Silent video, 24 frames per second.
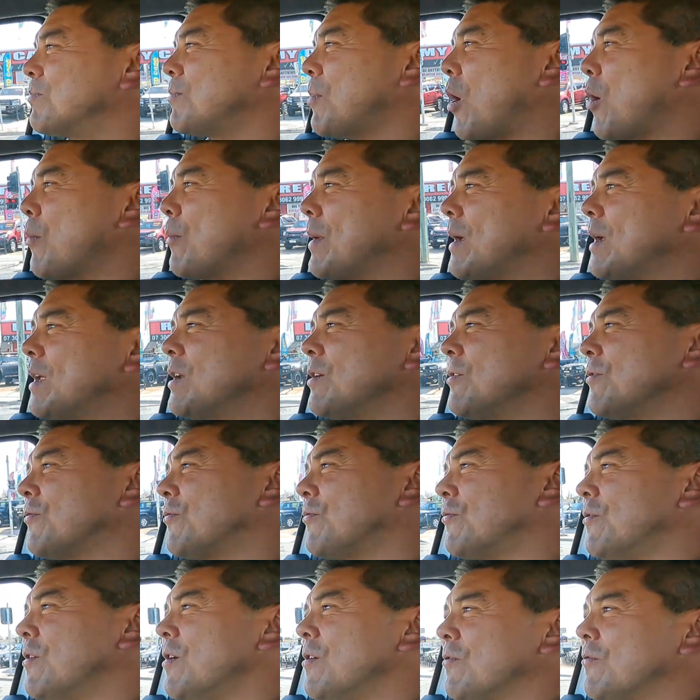I mean, if
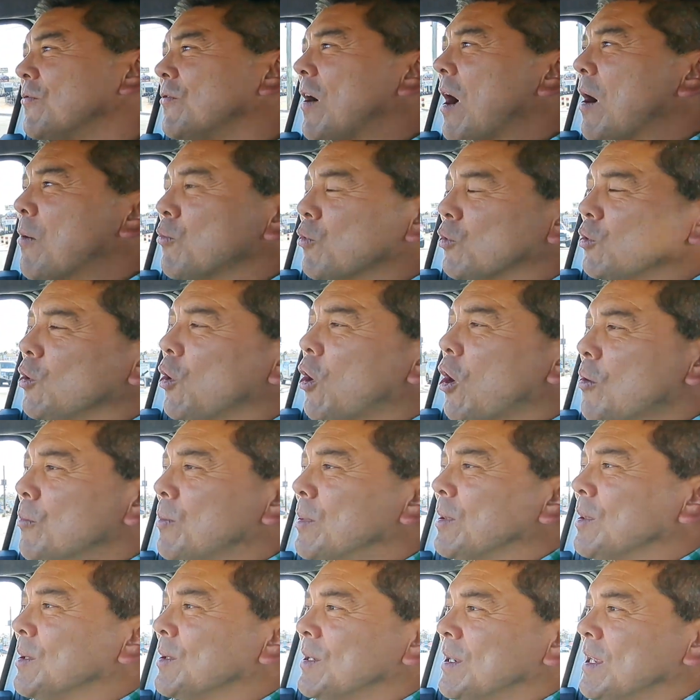
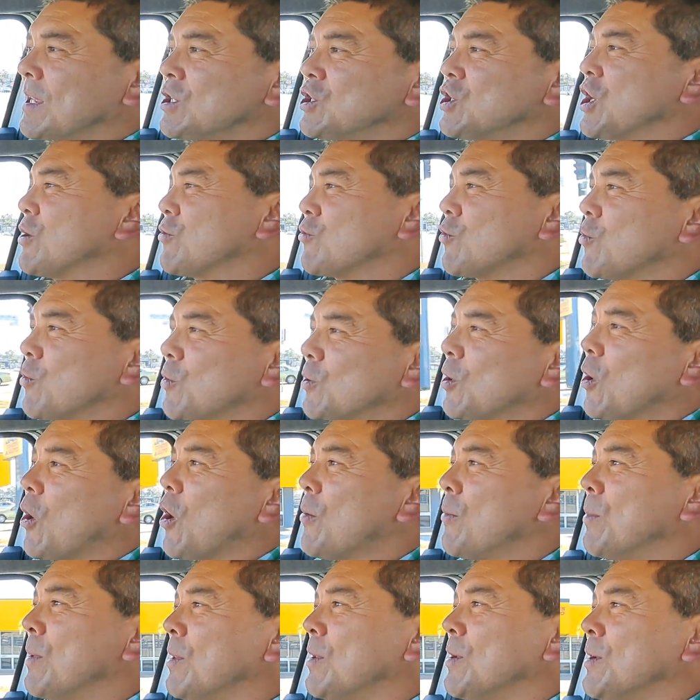reliability, general
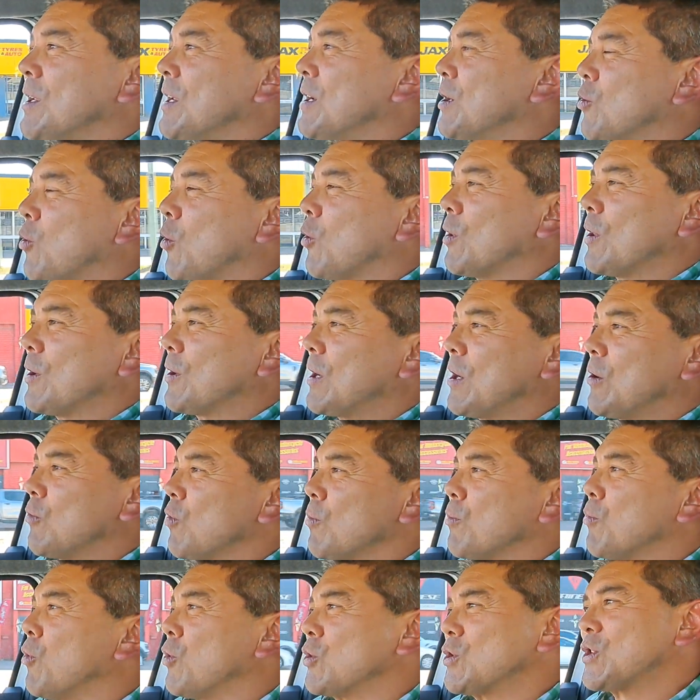reliability and quality
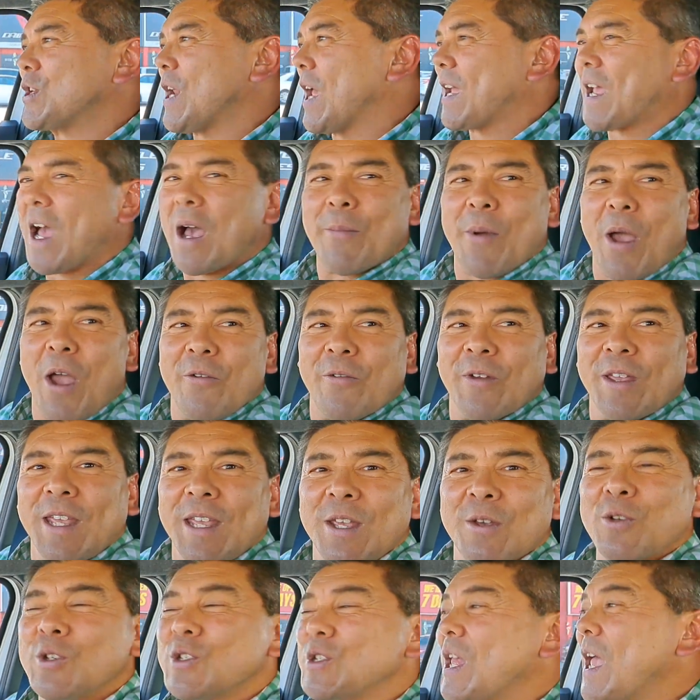reports stack up over
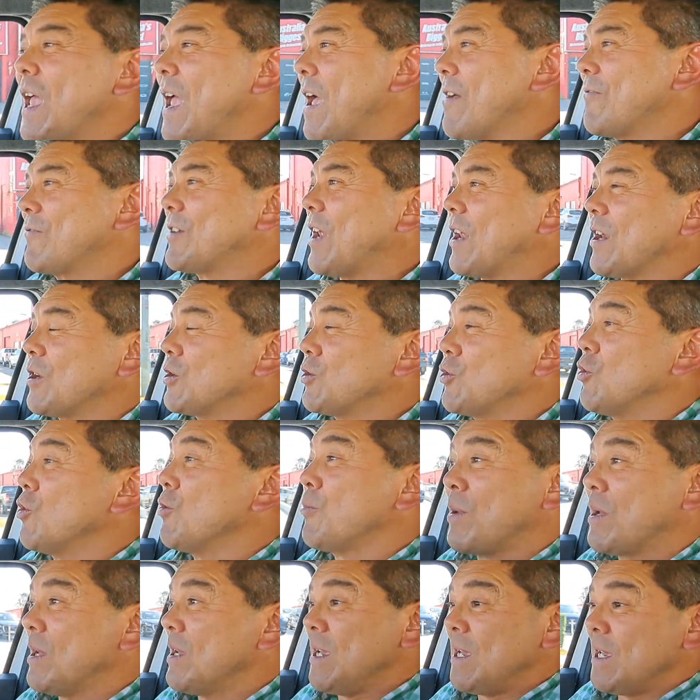here as they have done in Europe,
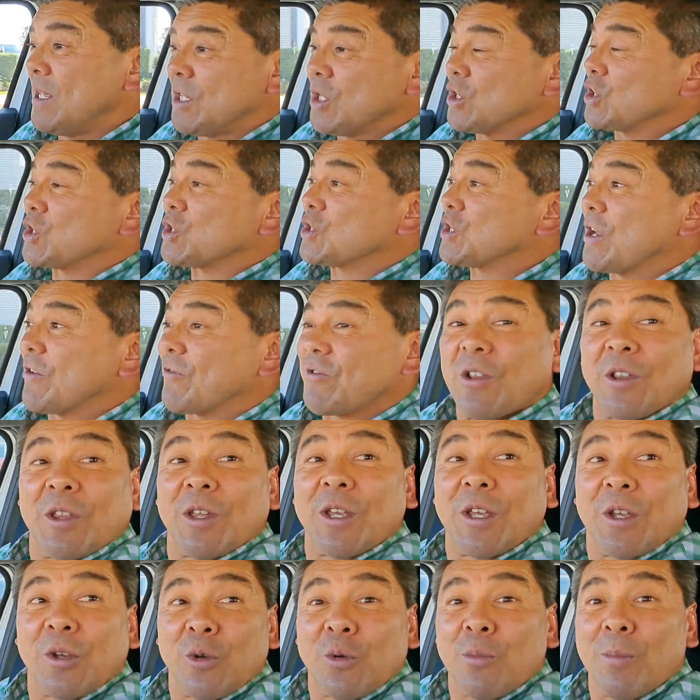this is
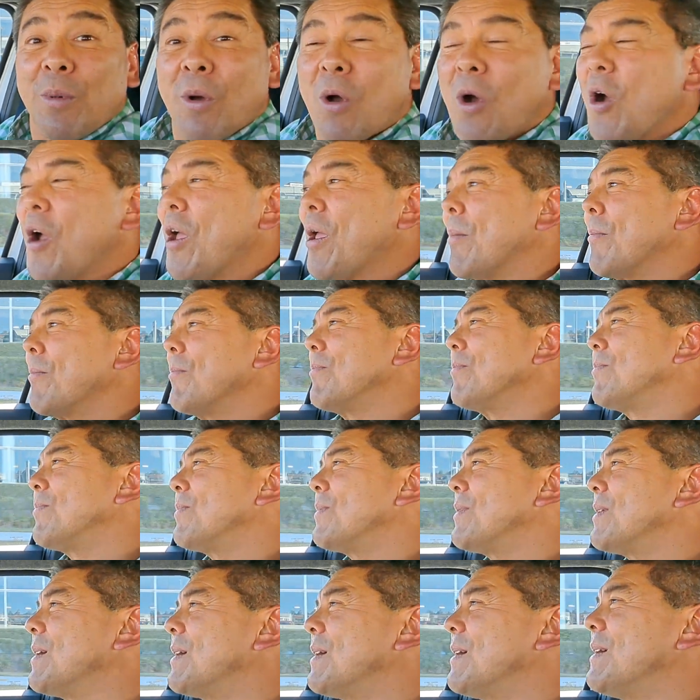definitely a good buy.
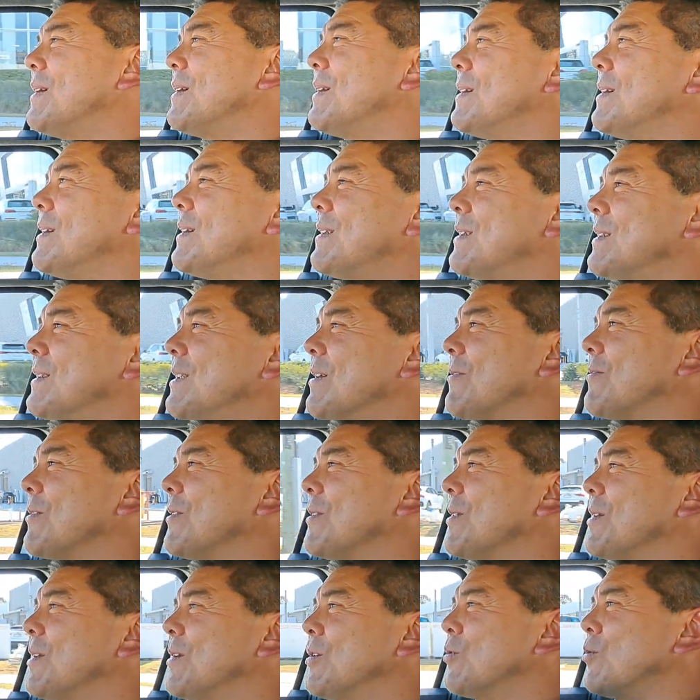
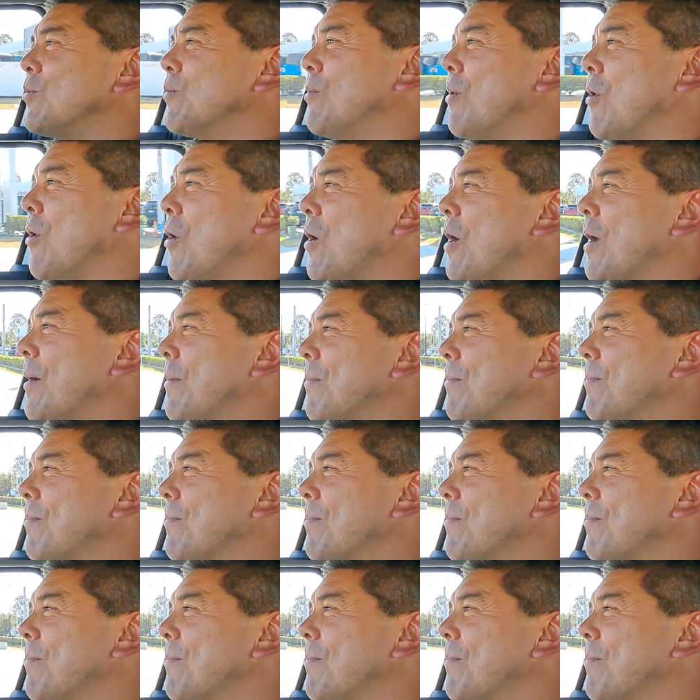Definitely a good buy.